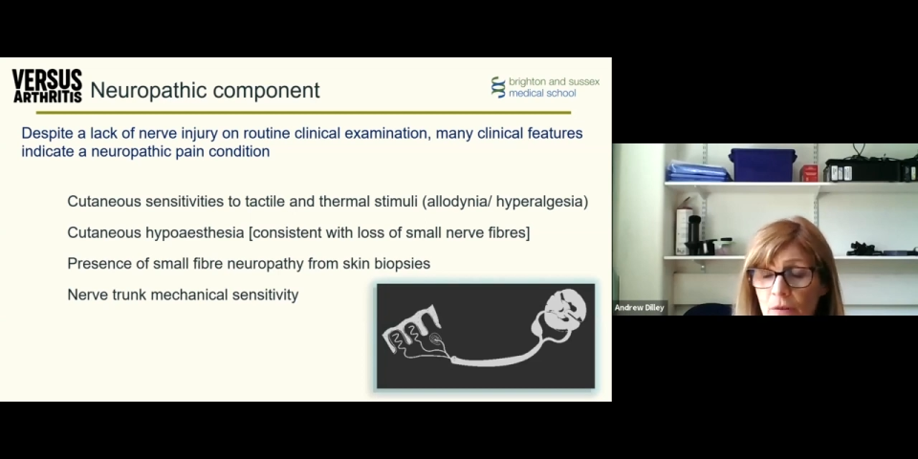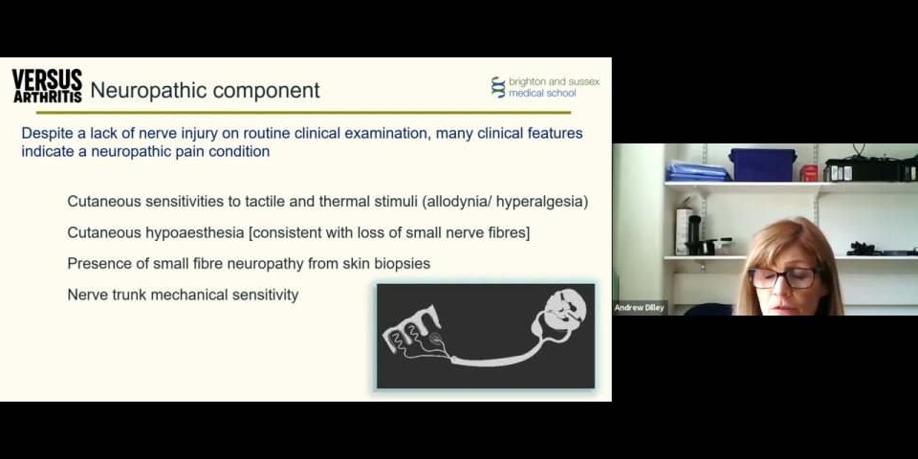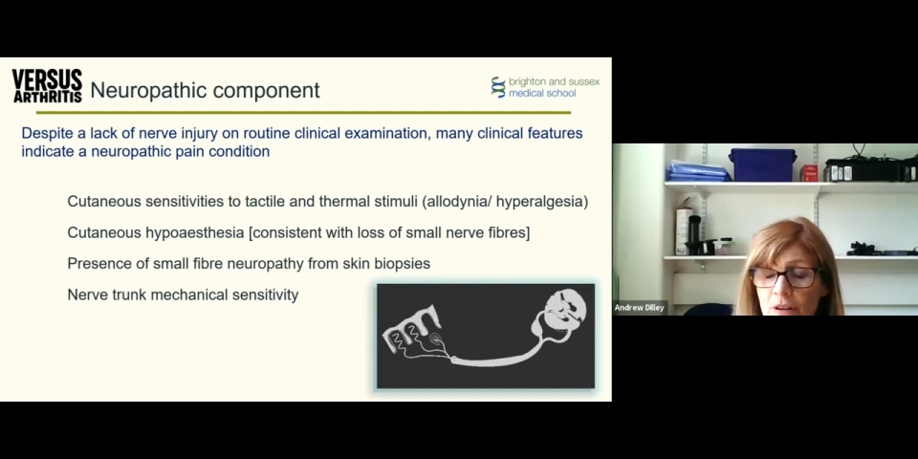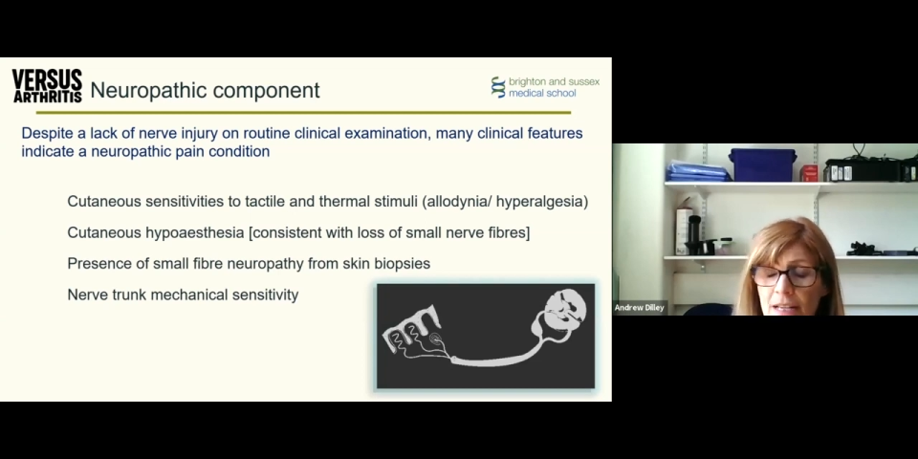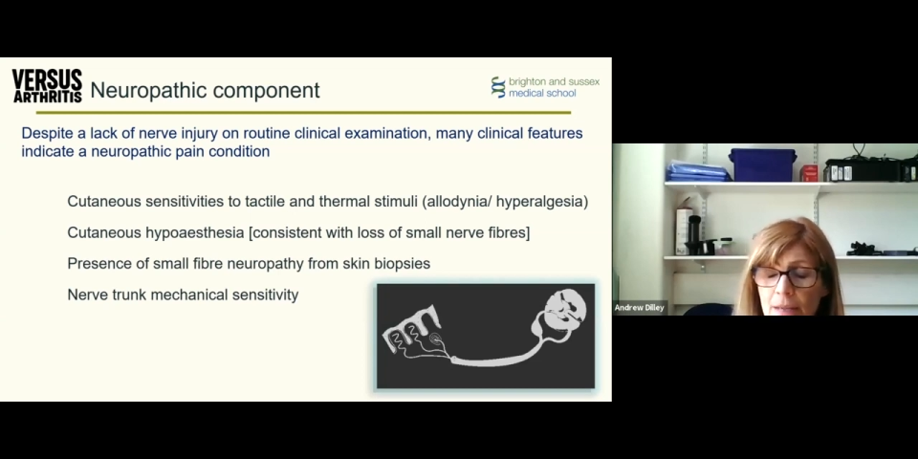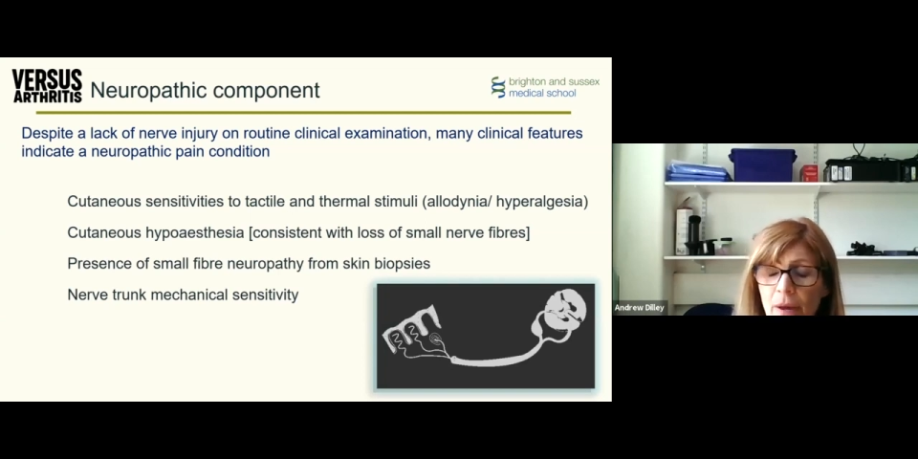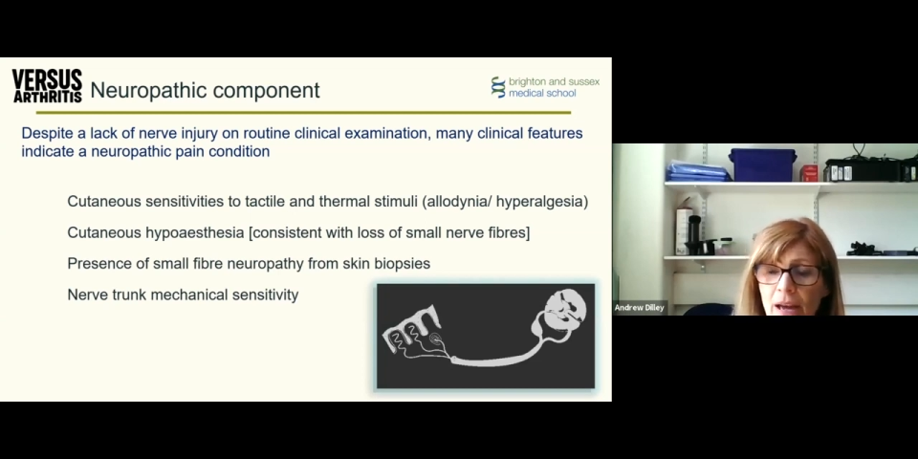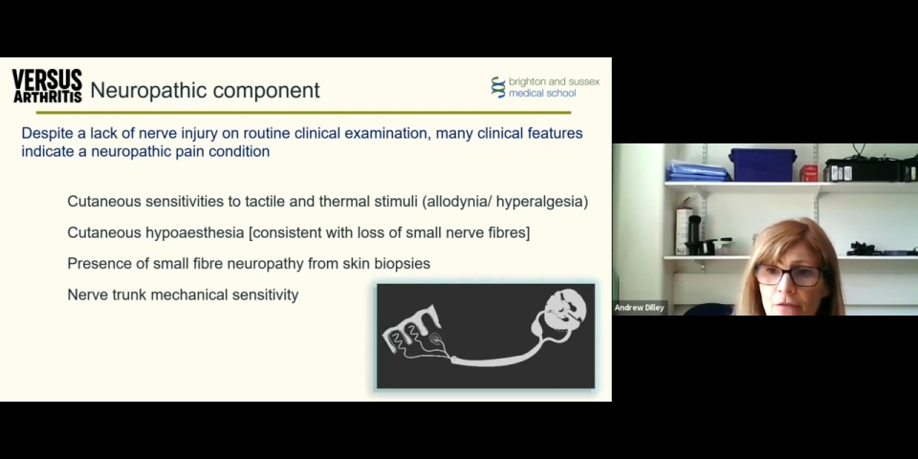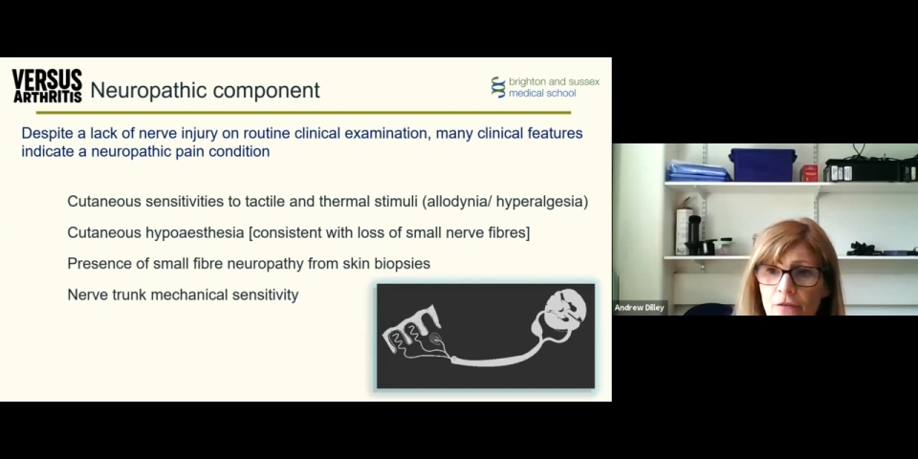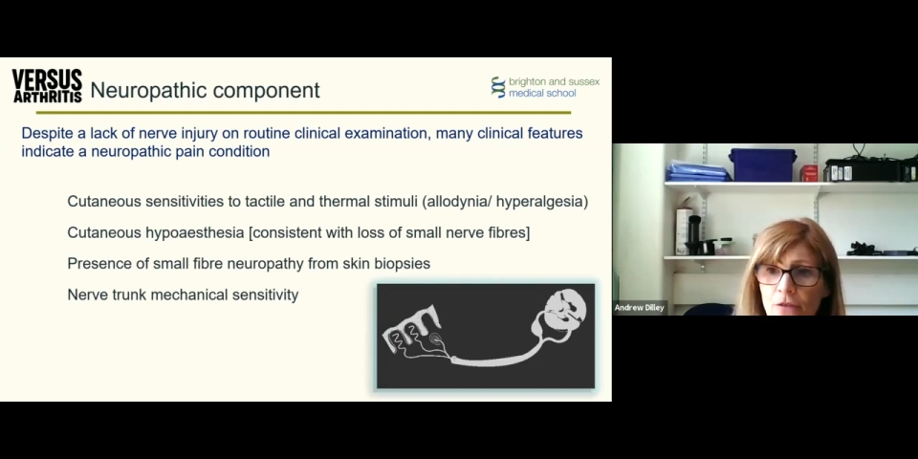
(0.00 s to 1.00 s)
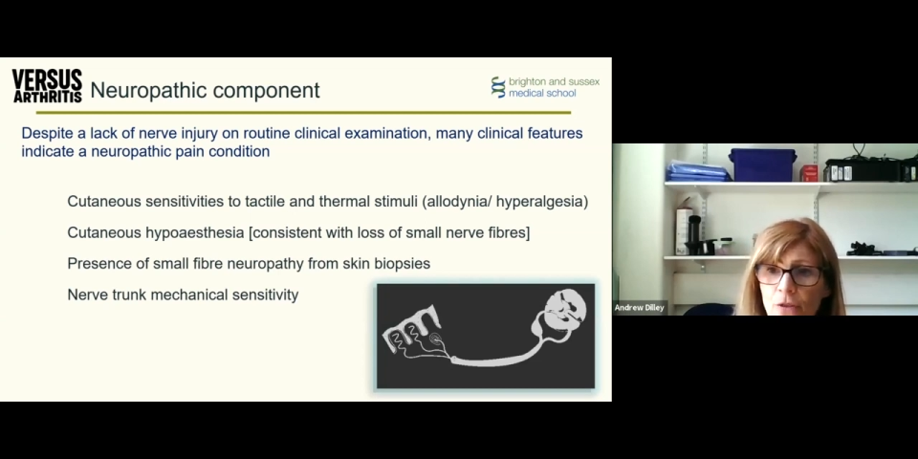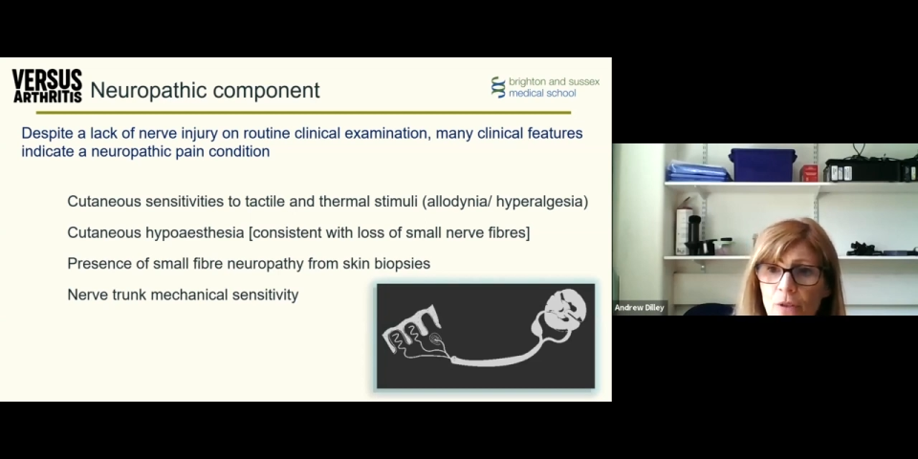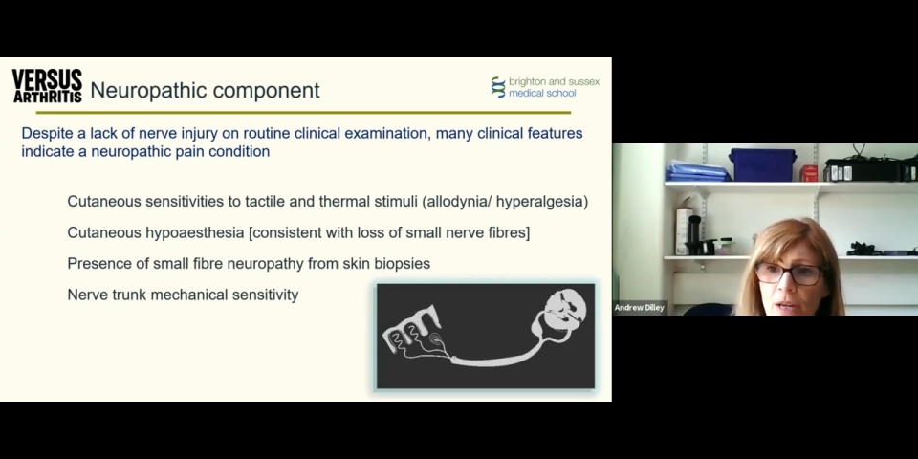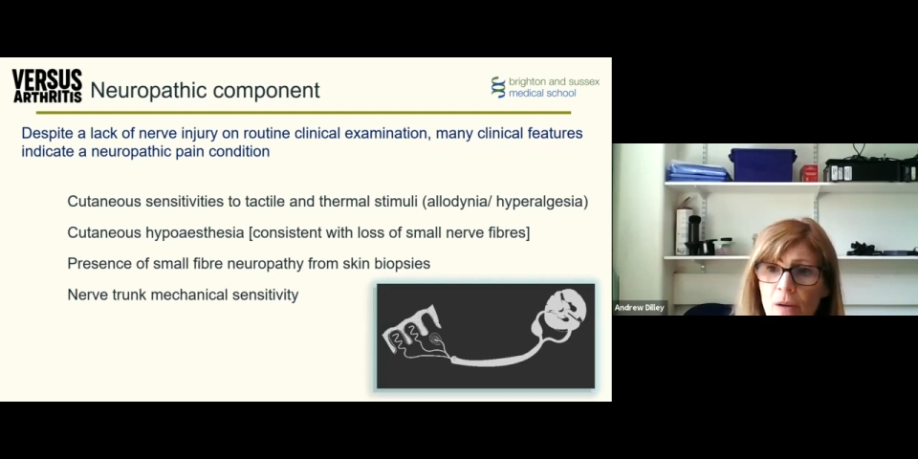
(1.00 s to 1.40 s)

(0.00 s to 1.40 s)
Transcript: be really painful.